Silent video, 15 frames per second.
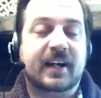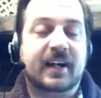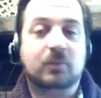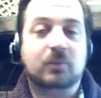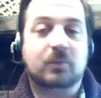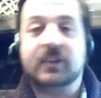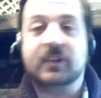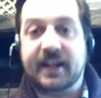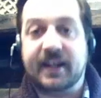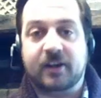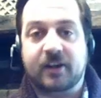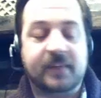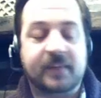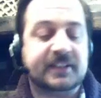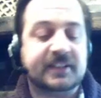we'll get an error
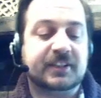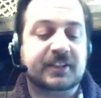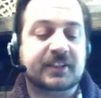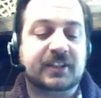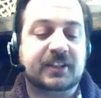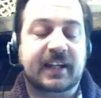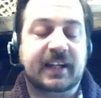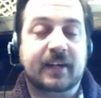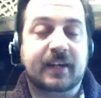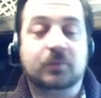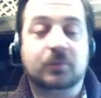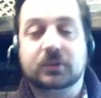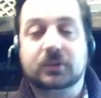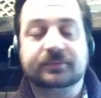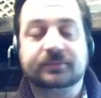message, and
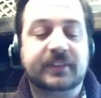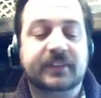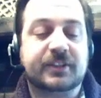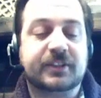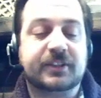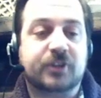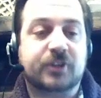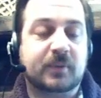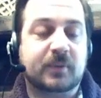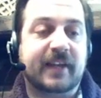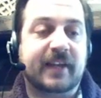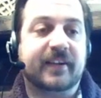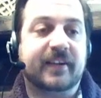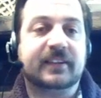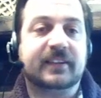the script will
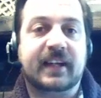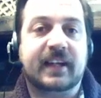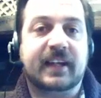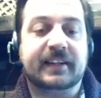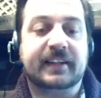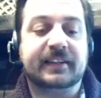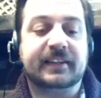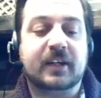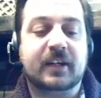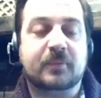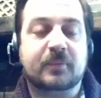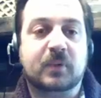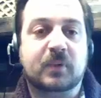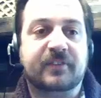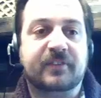error, and
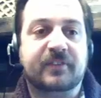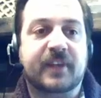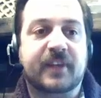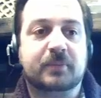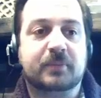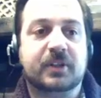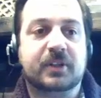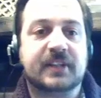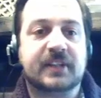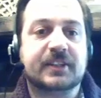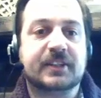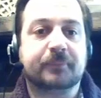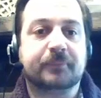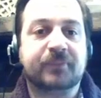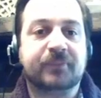we'll have a failed process.
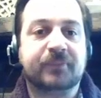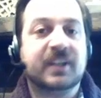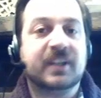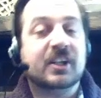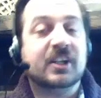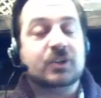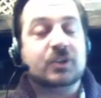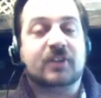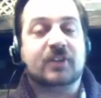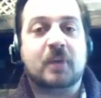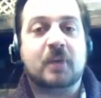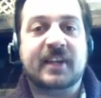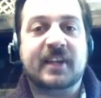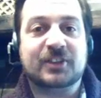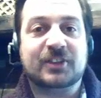So I've
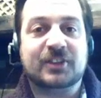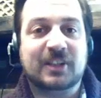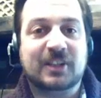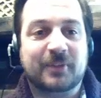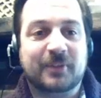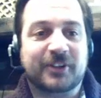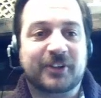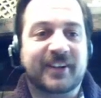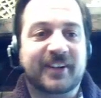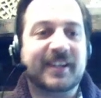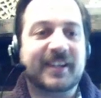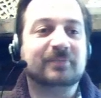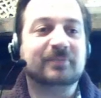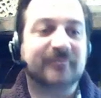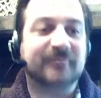copied that onto the clipboard already.
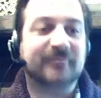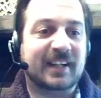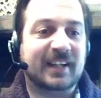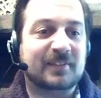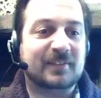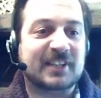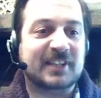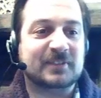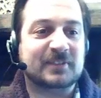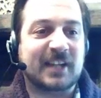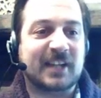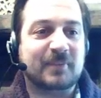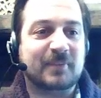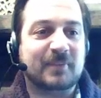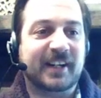Saves me
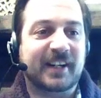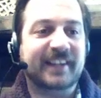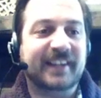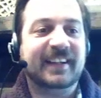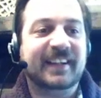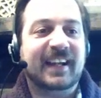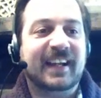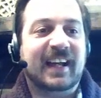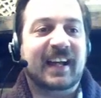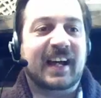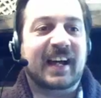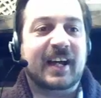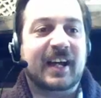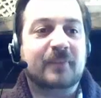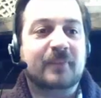typing it in.
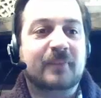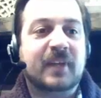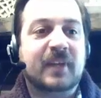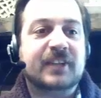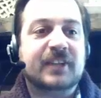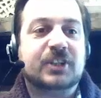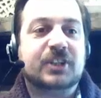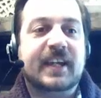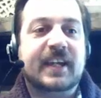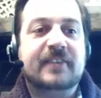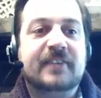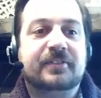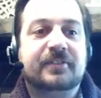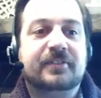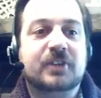So
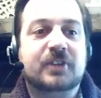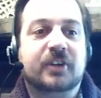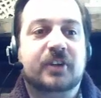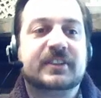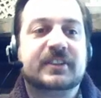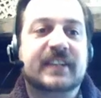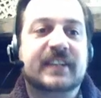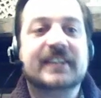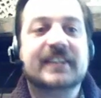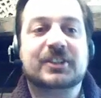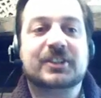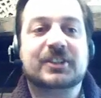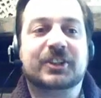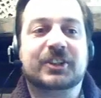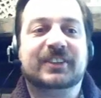if not is
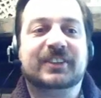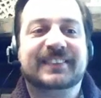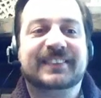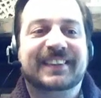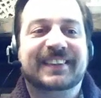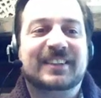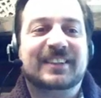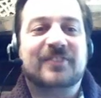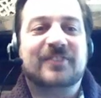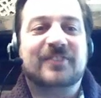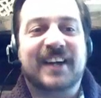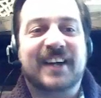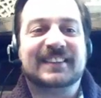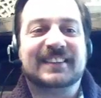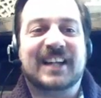null,
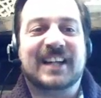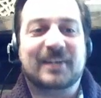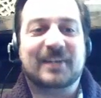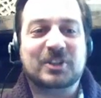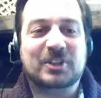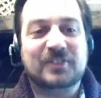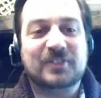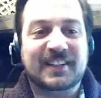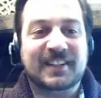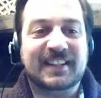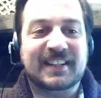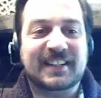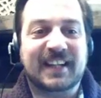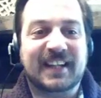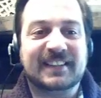file time QVD
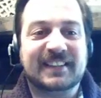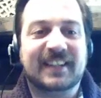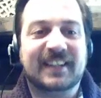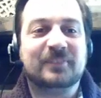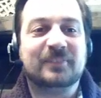data,